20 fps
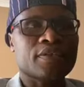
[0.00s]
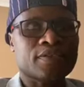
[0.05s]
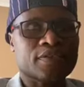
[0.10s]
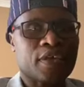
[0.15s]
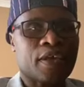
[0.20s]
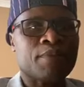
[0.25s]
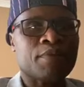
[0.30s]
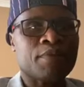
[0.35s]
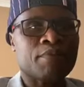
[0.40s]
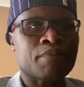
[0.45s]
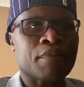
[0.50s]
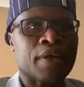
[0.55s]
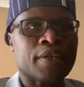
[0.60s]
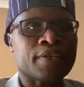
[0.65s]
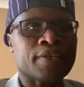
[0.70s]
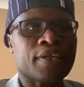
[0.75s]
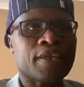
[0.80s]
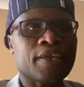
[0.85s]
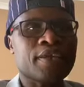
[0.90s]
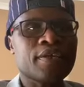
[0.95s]
this coming
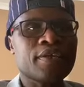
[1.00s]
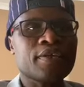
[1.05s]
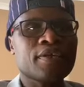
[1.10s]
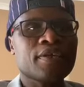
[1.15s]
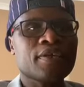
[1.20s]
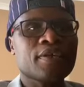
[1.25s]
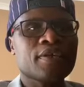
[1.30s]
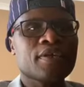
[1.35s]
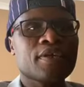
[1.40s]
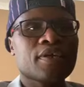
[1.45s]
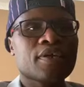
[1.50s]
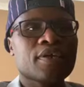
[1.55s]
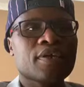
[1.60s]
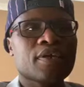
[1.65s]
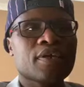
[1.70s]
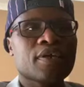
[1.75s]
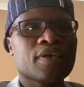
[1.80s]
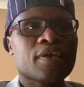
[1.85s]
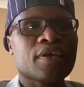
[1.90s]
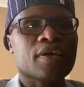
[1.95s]
Monday
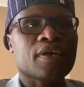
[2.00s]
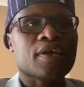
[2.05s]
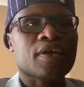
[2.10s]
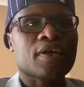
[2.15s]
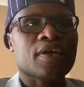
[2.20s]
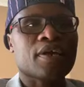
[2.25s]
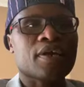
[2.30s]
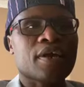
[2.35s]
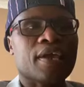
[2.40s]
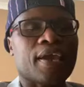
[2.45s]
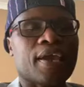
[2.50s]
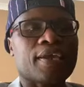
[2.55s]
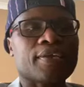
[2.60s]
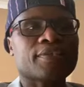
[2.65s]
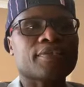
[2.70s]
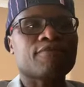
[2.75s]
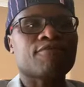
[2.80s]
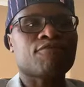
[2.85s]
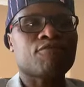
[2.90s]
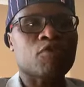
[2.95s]

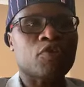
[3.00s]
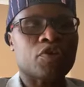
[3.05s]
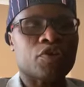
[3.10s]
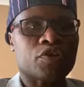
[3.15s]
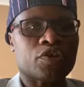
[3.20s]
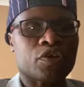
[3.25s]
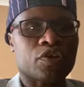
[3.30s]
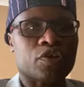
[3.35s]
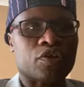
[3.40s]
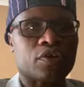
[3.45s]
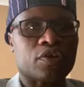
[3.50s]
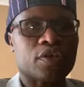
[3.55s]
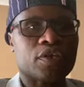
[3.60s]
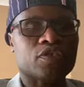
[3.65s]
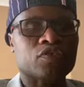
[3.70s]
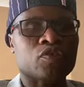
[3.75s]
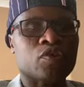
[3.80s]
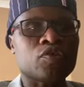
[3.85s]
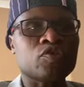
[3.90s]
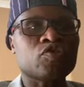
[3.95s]
at 4
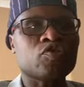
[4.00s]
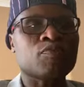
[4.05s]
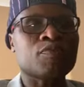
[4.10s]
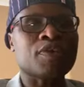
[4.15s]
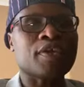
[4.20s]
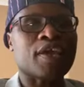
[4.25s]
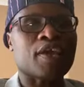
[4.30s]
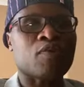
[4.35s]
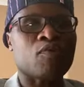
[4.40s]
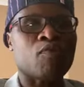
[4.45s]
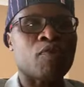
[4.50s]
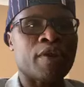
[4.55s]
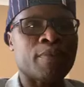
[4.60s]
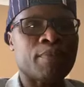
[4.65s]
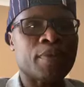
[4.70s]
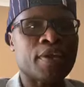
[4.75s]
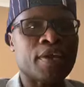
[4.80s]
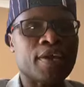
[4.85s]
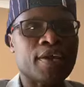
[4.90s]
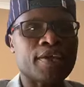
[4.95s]
o'clock. It's going to be a
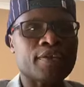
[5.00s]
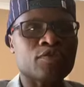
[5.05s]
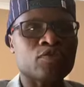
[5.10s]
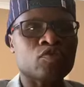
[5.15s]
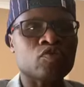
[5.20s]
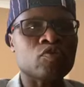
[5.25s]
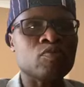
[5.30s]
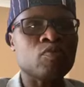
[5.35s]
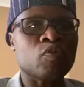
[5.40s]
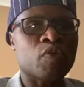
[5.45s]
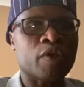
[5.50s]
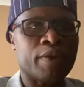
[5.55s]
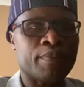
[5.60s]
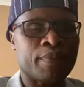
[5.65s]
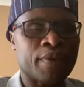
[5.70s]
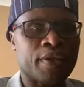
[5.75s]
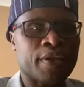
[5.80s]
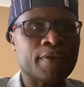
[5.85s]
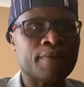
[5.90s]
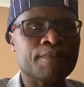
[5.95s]
webinar, a Zoom
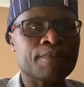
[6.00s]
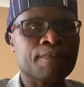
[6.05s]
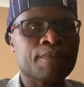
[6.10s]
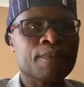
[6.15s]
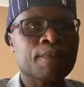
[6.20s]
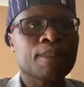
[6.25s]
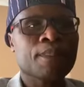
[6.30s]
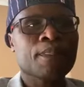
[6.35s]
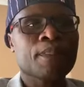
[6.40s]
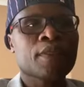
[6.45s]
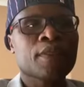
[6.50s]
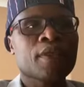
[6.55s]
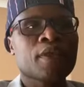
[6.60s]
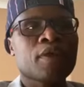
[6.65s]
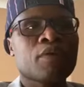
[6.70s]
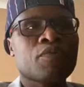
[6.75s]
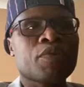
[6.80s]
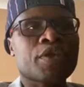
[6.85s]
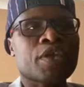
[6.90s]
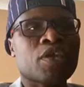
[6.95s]
webinar.
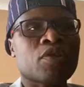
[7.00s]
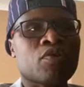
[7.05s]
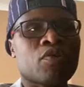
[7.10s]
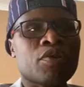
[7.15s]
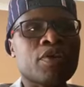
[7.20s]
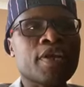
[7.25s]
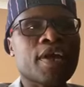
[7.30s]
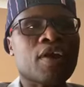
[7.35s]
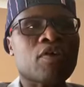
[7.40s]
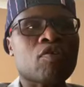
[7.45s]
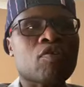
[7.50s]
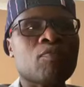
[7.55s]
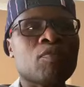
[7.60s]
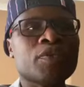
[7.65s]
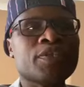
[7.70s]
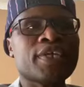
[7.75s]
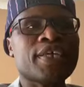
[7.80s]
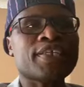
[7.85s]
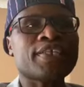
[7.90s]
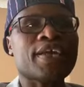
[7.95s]
We can only
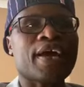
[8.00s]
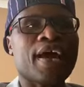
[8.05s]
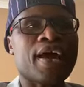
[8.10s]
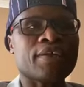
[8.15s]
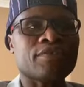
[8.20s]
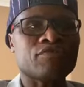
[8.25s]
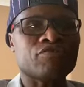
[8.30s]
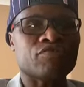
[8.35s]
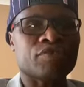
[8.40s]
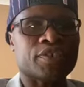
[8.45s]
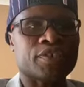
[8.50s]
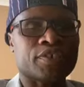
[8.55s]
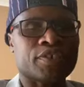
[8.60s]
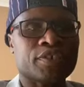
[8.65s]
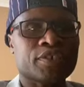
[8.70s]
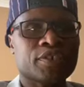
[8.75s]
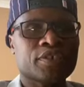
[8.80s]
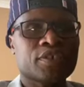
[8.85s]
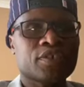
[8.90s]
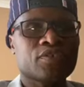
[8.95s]
accommodate
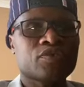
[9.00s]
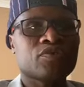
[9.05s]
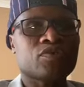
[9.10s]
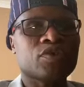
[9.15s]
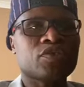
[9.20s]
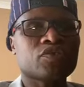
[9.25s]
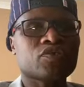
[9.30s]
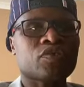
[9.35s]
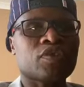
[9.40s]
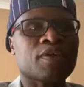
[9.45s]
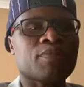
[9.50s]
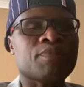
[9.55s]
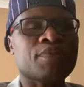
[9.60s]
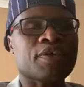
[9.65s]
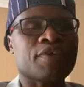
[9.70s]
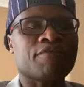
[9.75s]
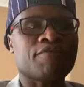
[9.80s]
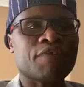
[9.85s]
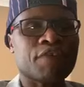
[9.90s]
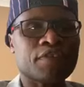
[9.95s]
100, so it's going to
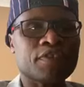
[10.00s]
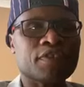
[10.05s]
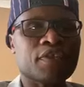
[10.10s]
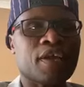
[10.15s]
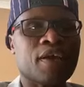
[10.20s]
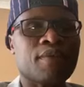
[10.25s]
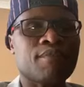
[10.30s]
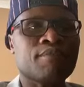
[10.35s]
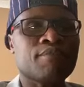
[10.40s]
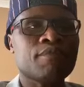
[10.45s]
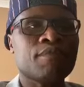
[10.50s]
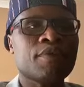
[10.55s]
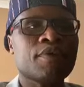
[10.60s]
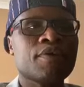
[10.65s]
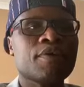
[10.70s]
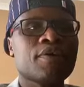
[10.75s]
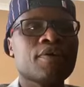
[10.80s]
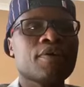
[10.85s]
be a first come,